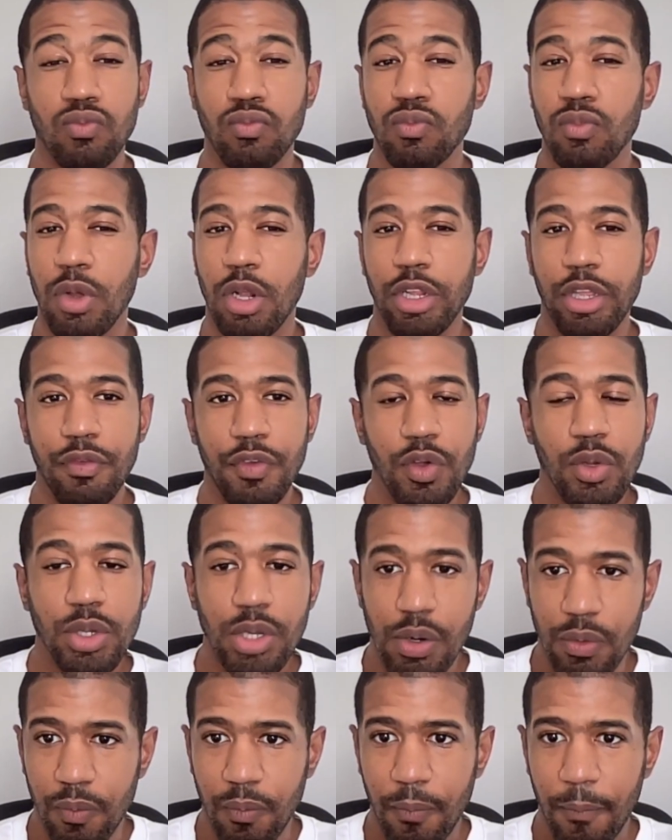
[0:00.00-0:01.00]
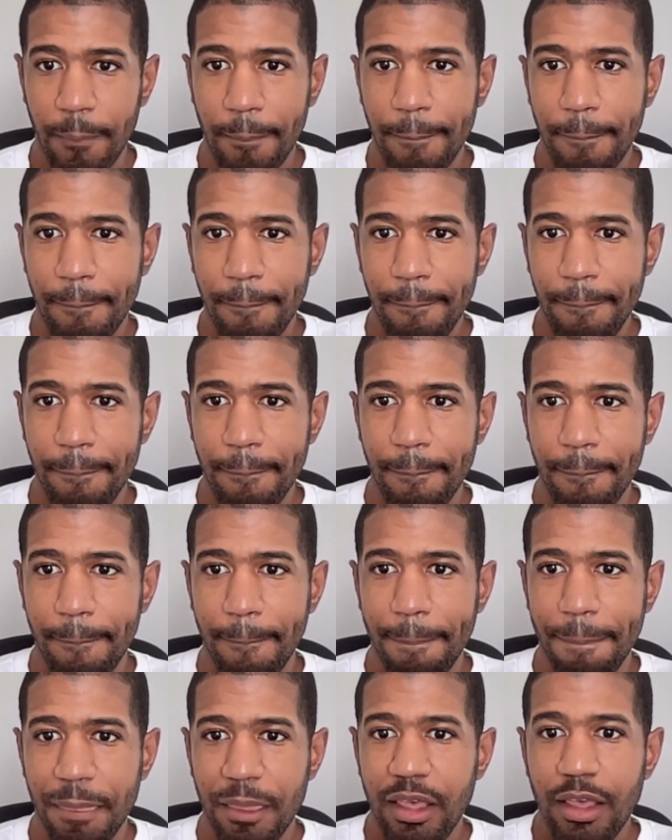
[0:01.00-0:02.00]
I'll leave you alone.
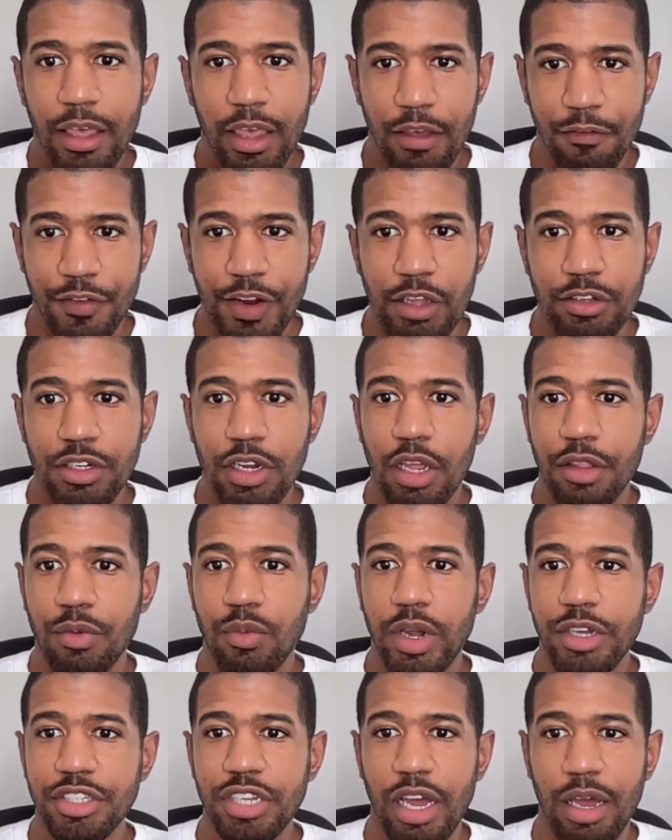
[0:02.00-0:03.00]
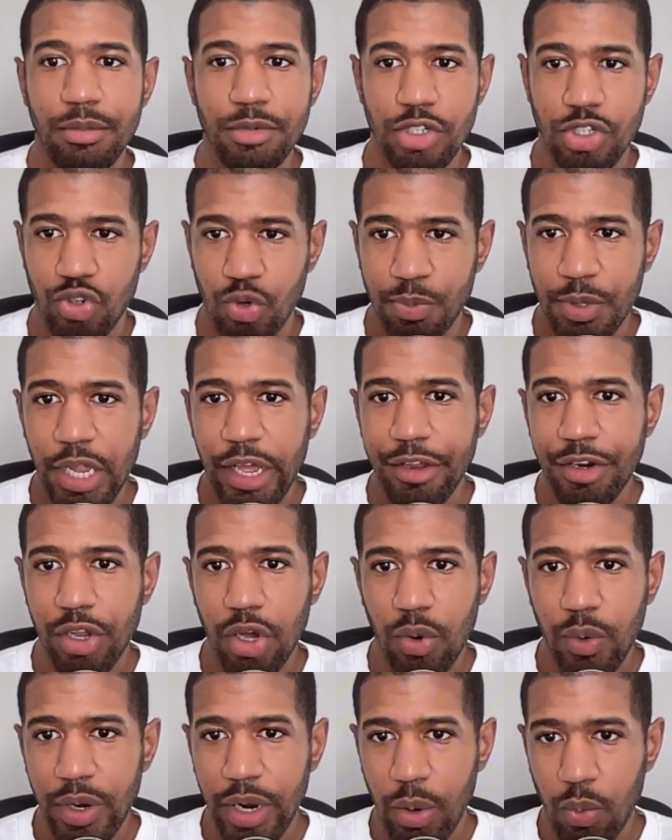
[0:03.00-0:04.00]
If now's not the right time, just reply
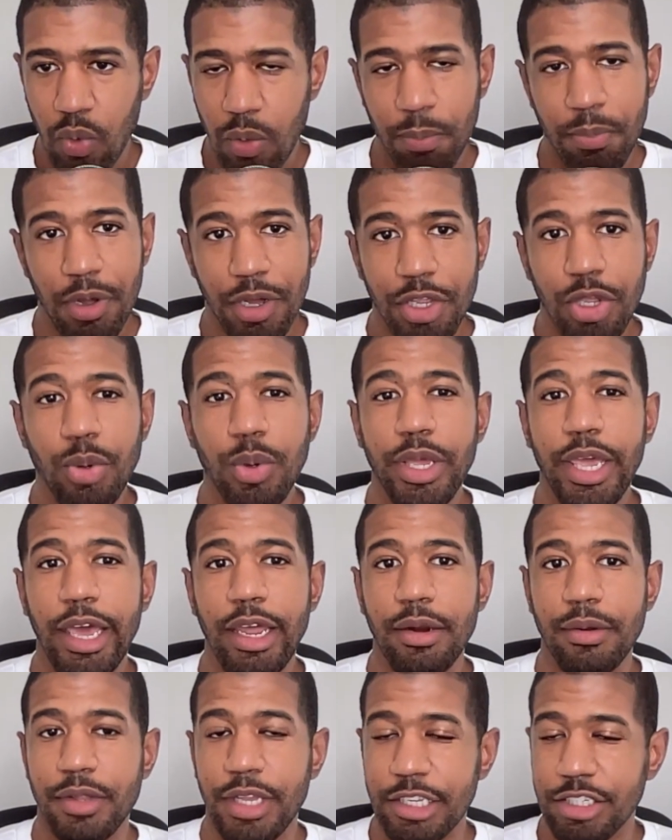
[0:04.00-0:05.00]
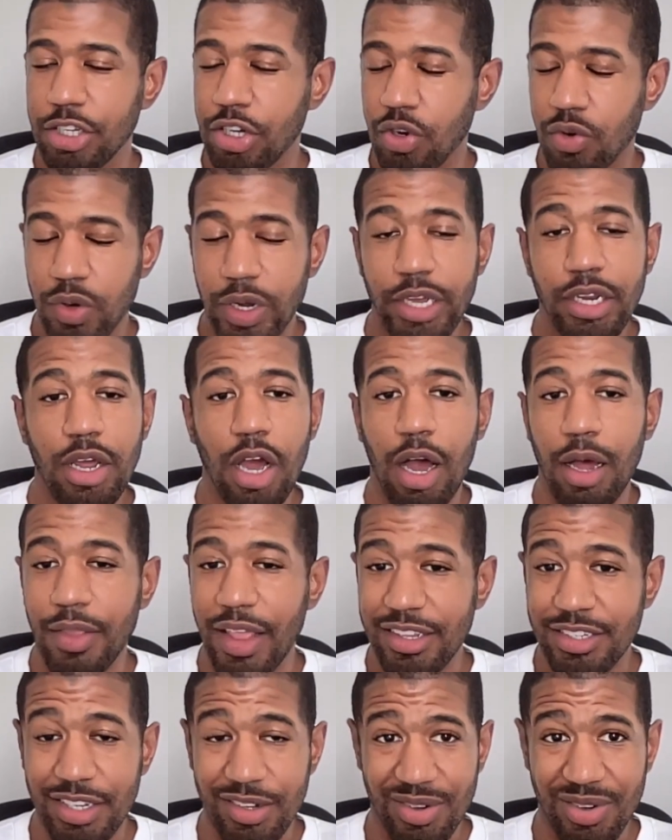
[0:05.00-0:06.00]
no, and I won't bug you again.
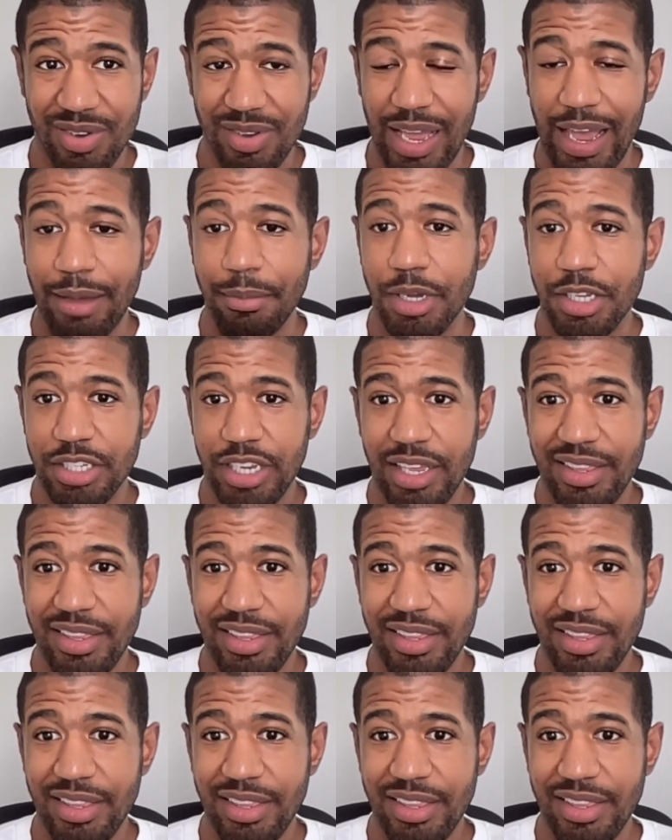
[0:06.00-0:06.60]
I might take